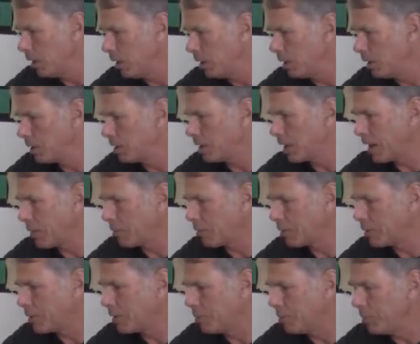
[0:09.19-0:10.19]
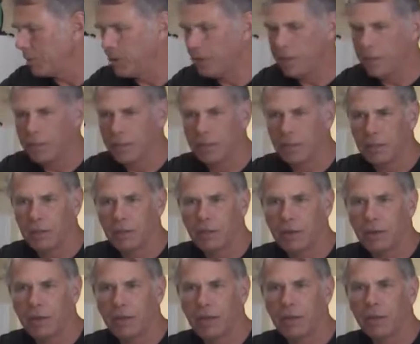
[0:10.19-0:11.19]
Uh, this happens to be
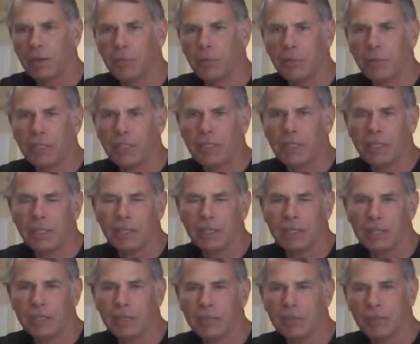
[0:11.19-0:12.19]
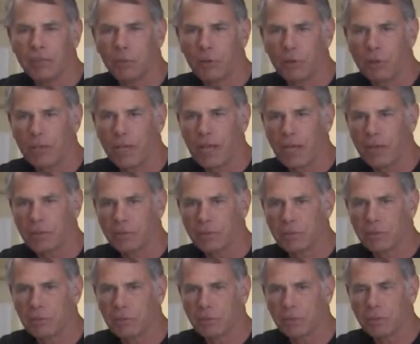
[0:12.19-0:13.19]
our LB uh,
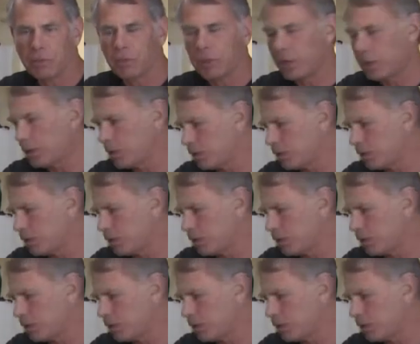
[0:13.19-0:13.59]
4000, which we